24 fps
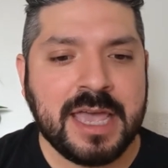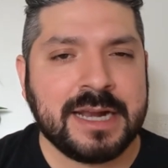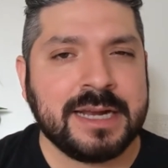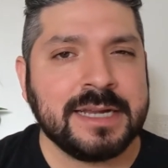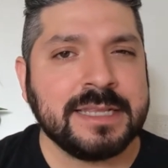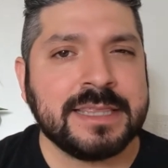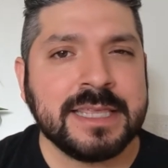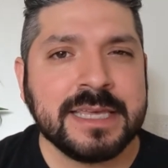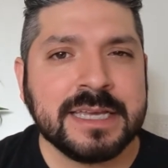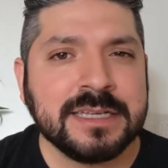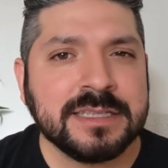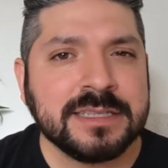And
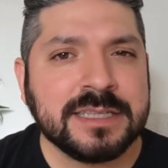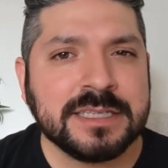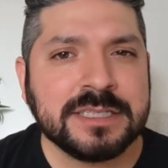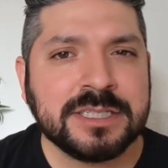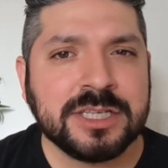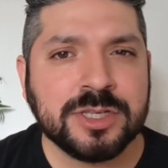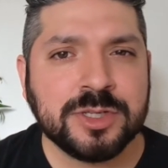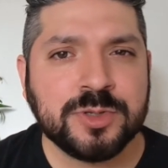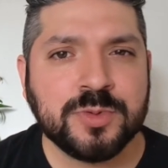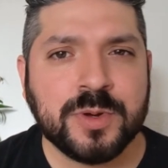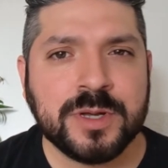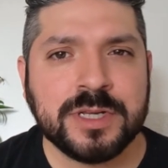I think
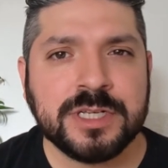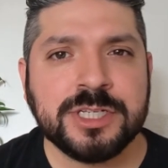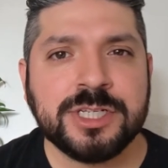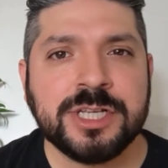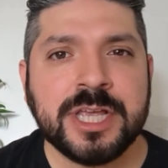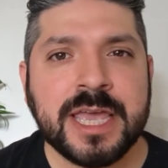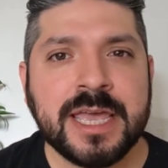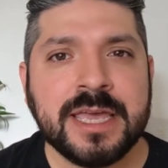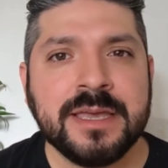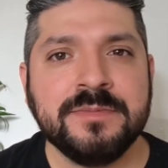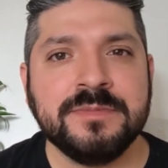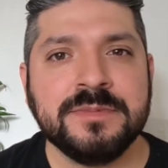this is what
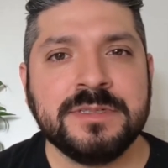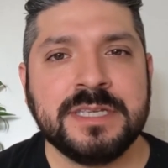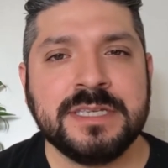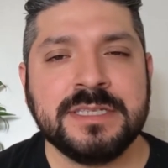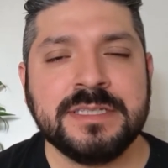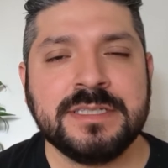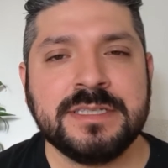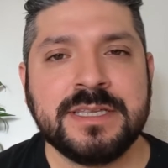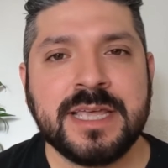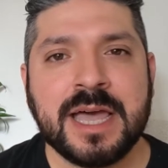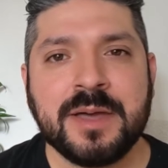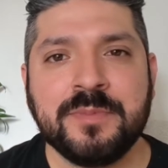James
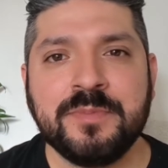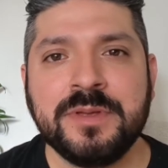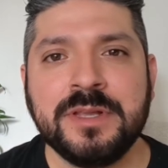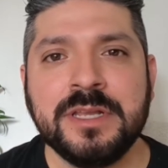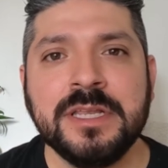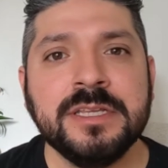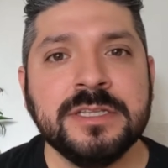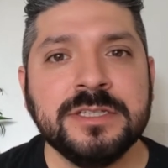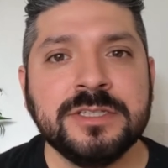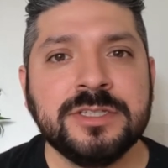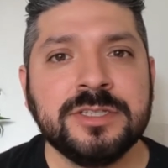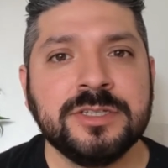is
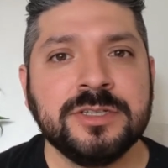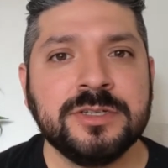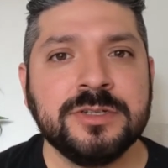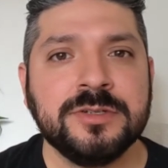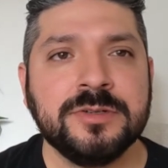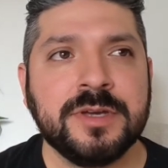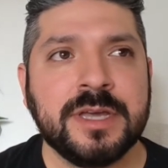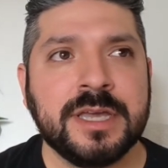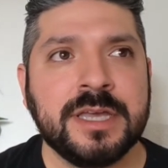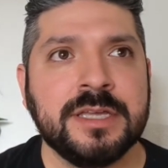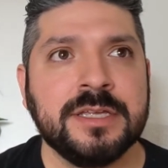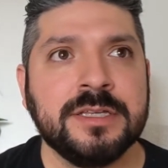tapping
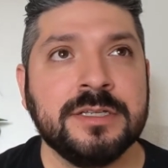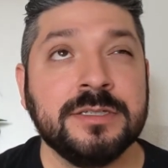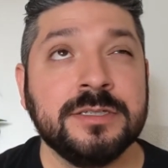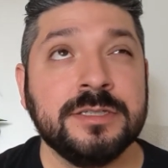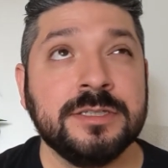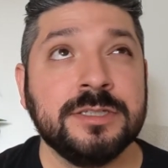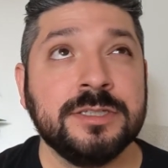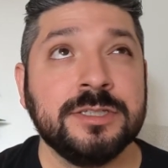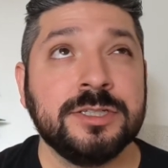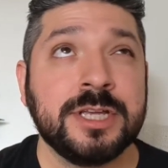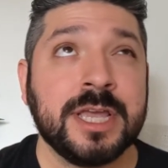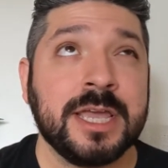into
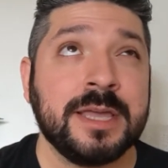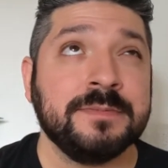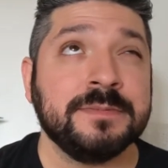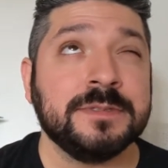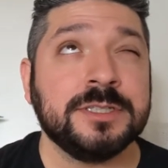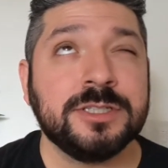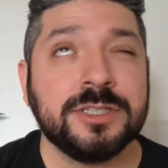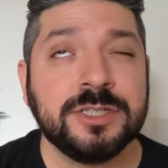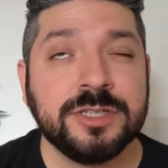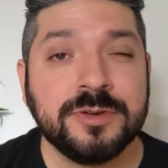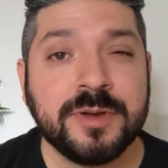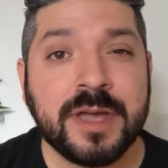in
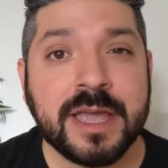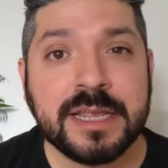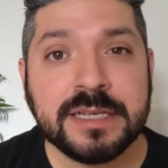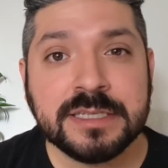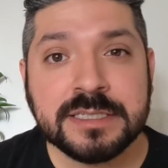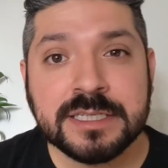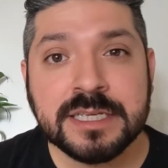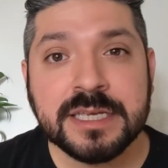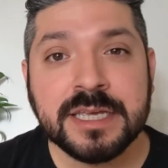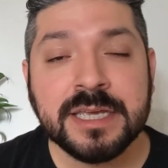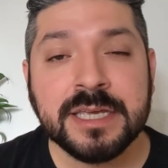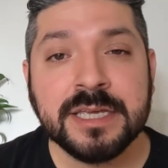James two
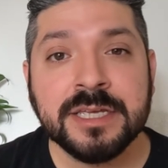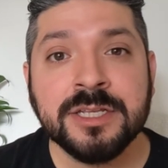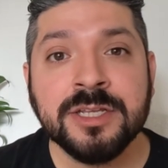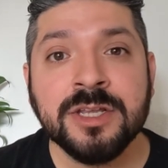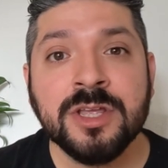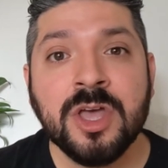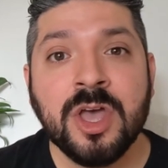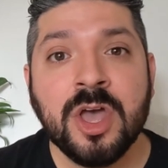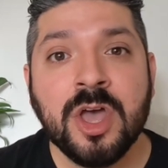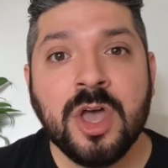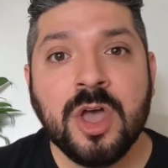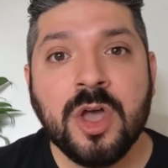
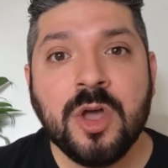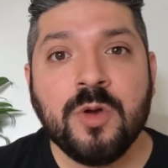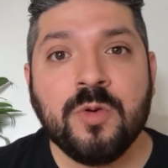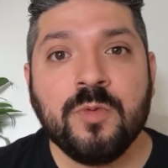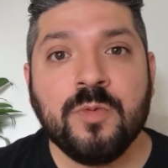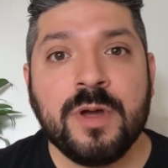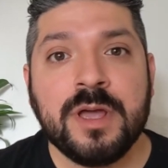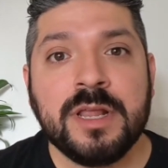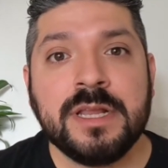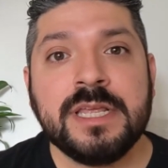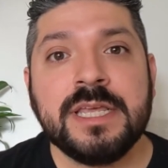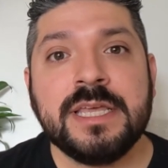eighteen,
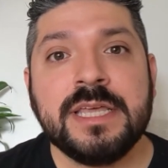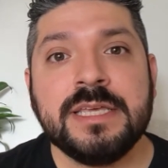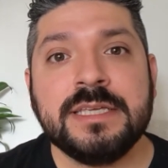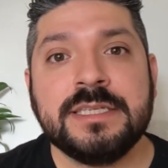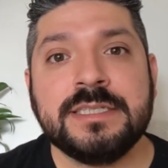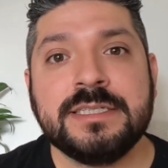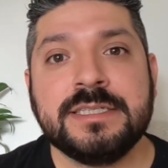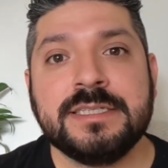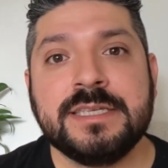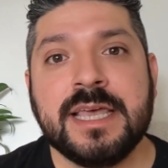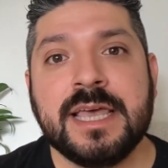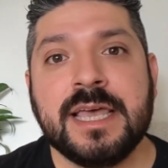when he
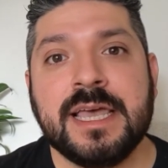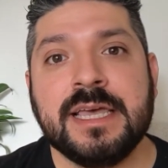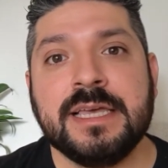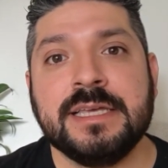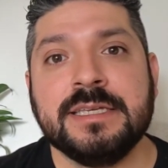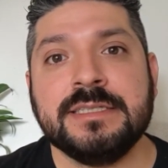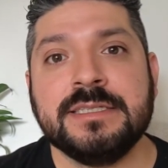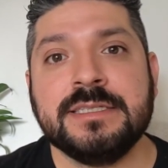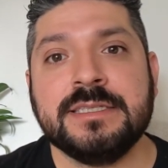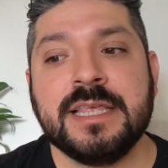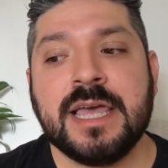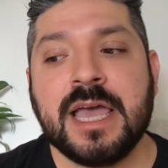
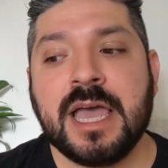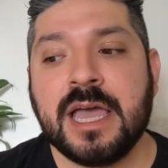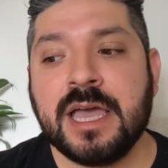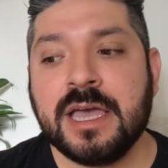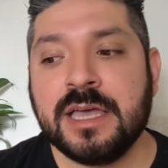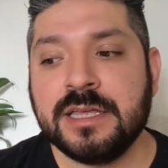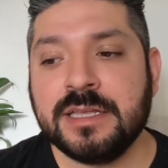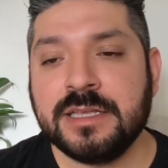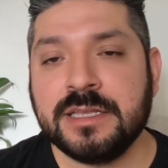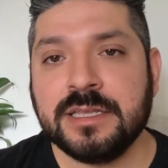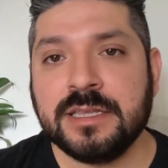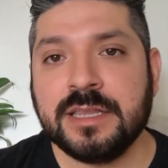says
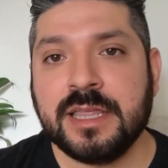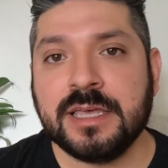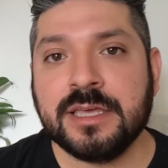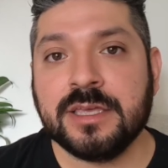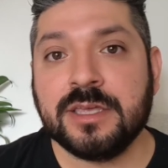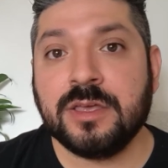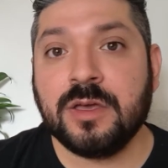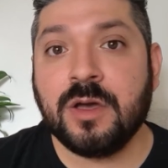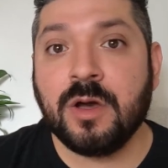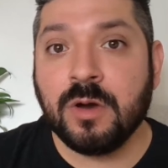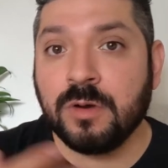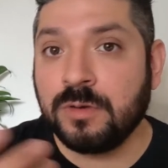that,
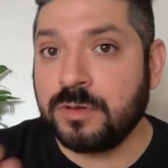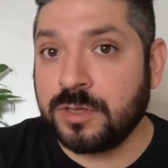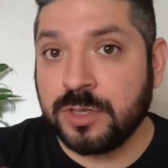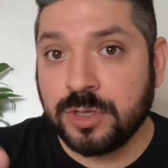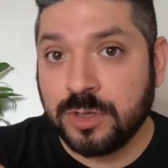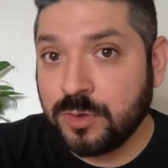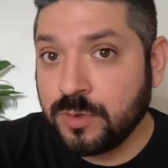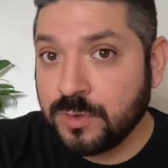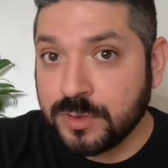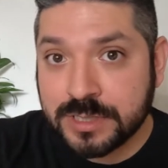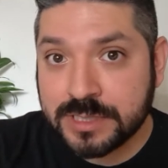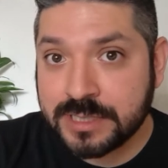like, oh,
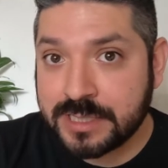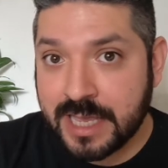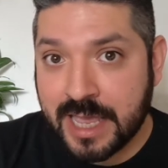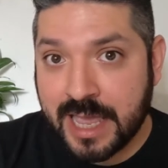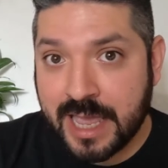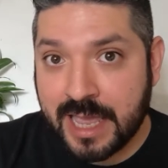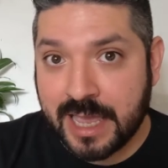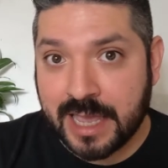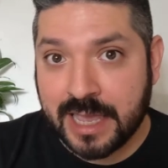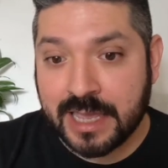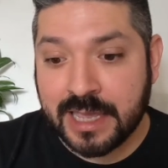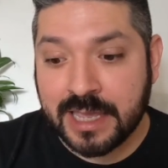you
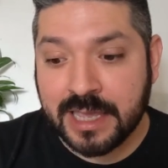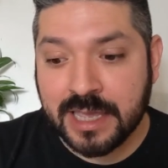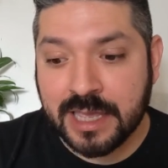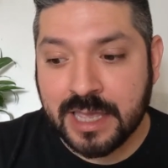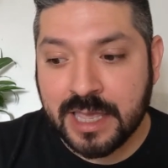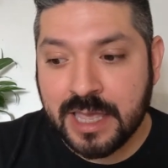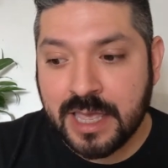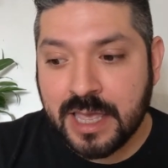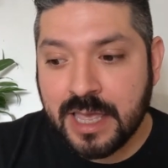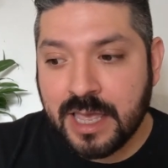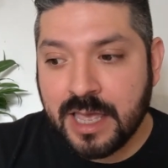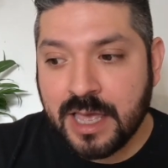say
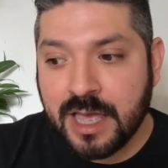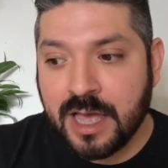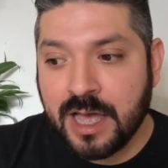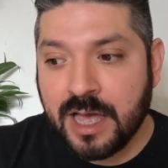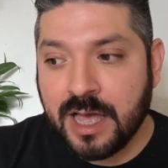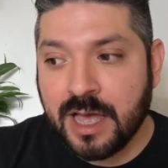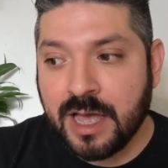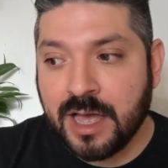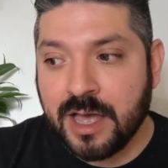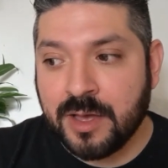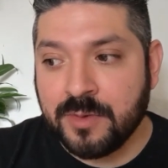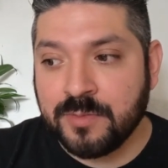
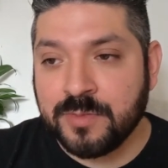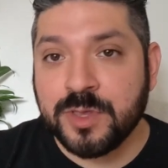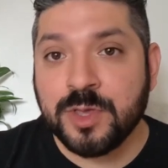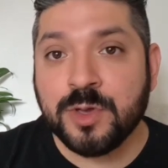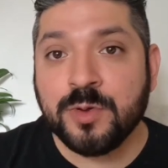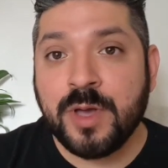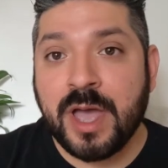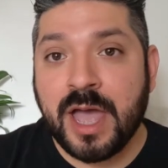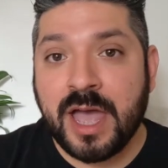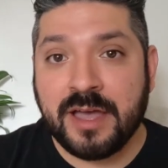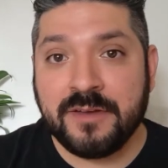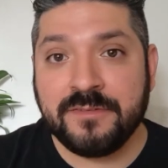um,
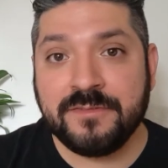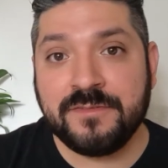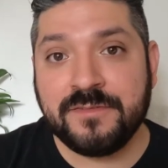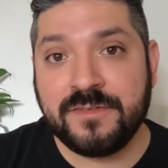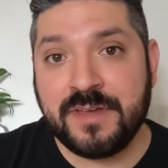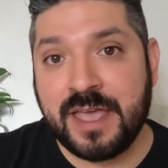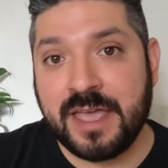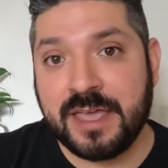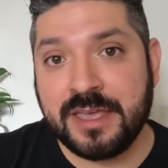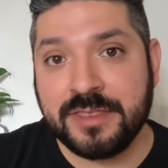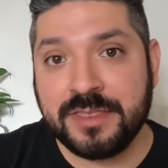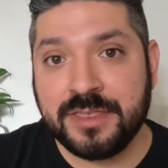you have
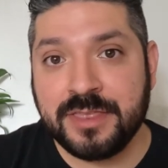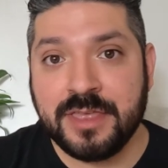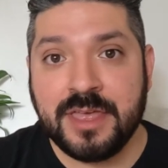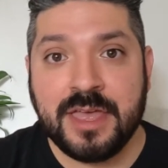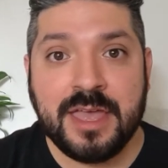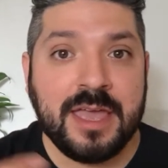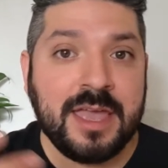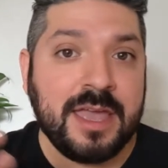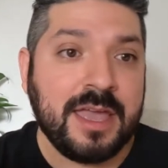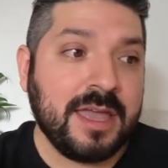faith